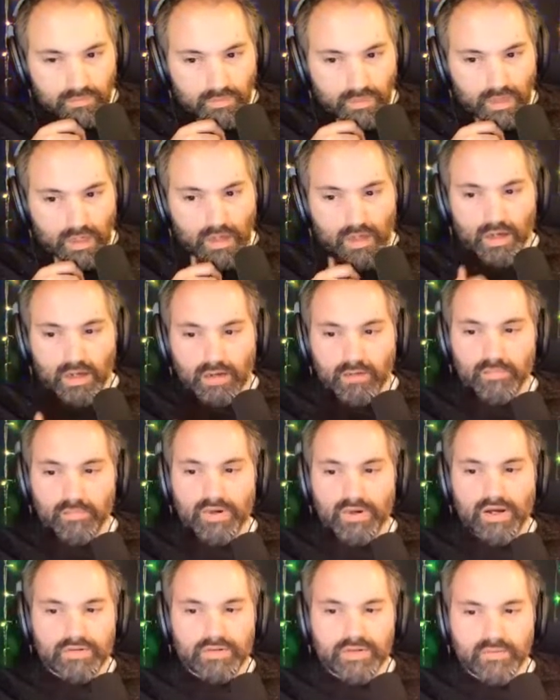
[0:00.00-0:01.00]

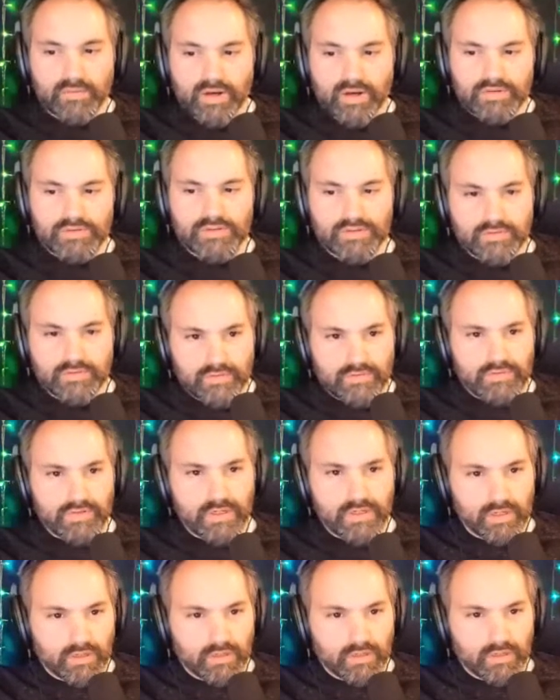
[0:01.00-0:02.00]
About
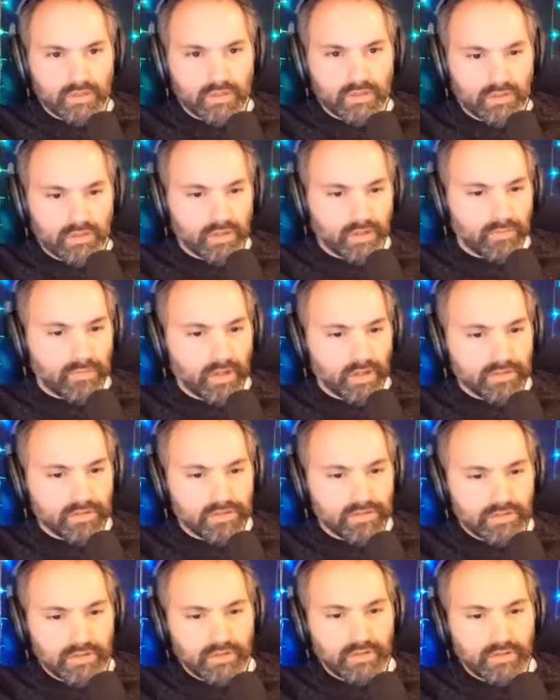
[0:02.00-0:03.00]
250, and I'm
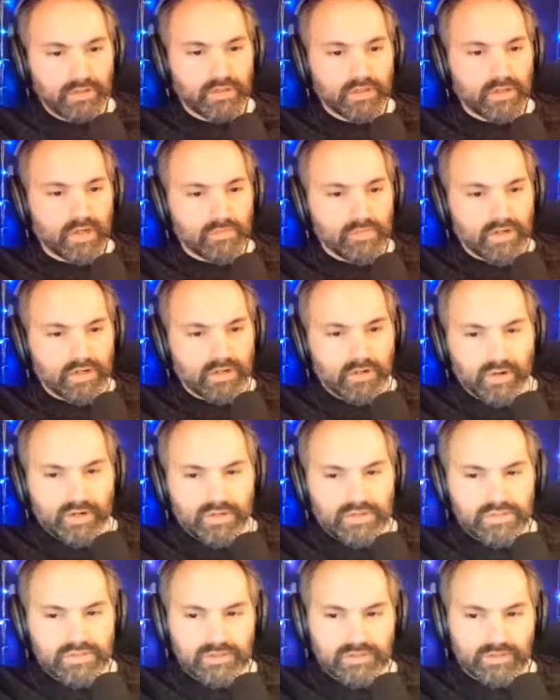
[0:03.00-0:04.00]
not quite
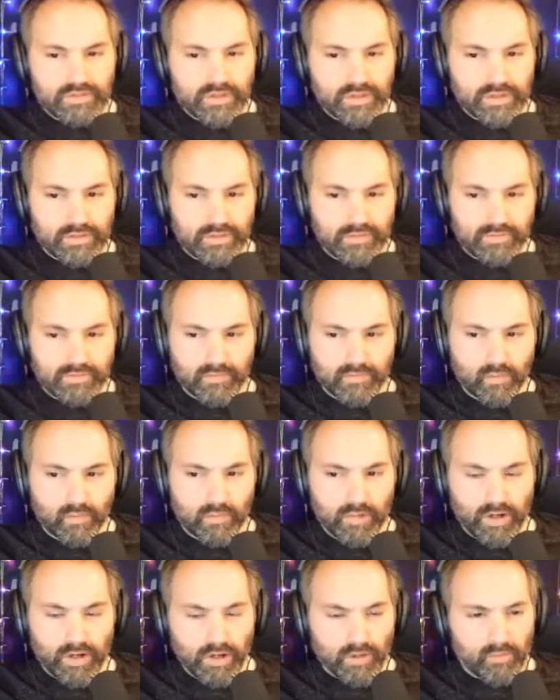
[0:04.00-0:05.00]
sure like
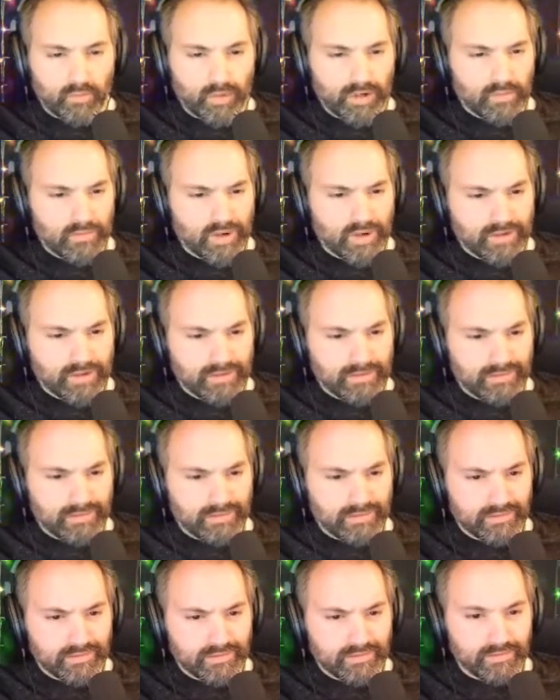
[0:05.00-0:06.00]
where my
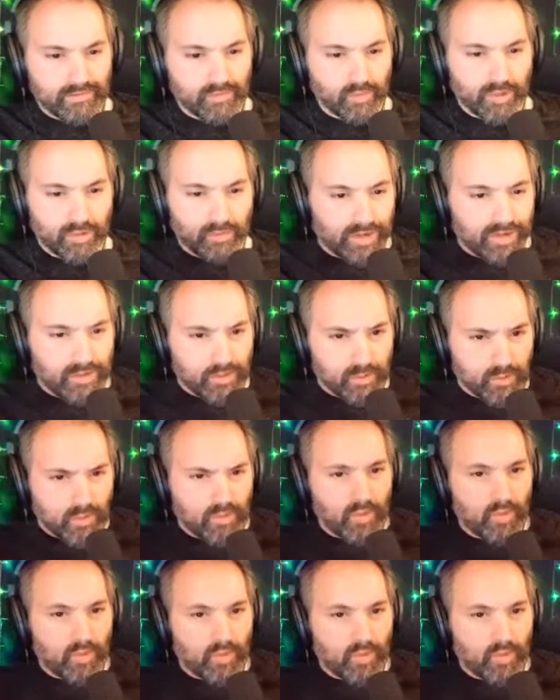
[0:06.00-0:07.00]

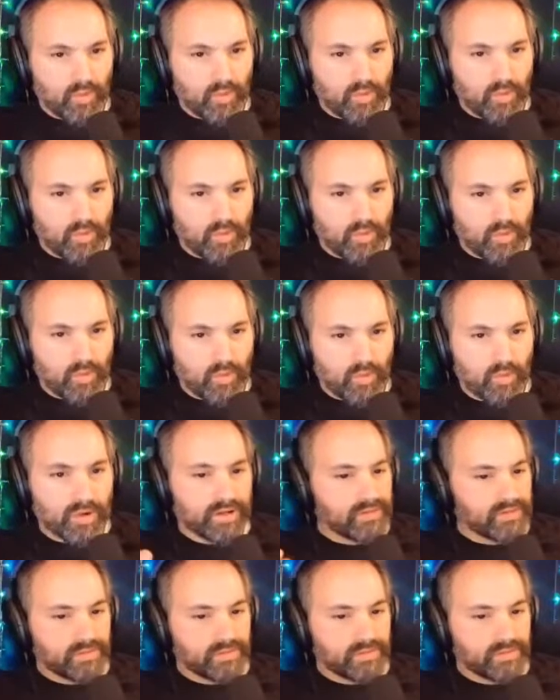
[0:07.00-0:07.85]
normal weight is.